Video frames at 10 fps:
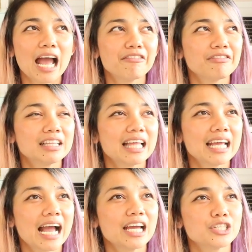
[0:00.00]
I feel
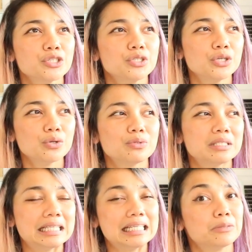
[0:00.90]
like I should use
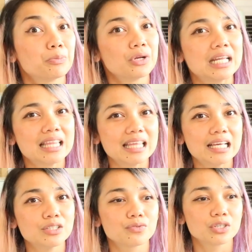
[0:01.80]
these pretty
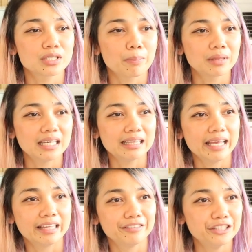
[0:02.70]
things for something
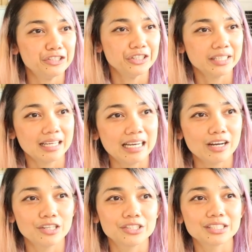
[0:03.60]
like legit and
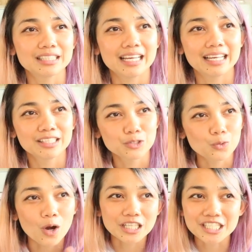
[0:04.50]
not just like
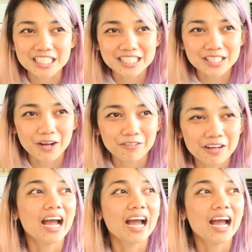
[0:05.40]
swatching stuff.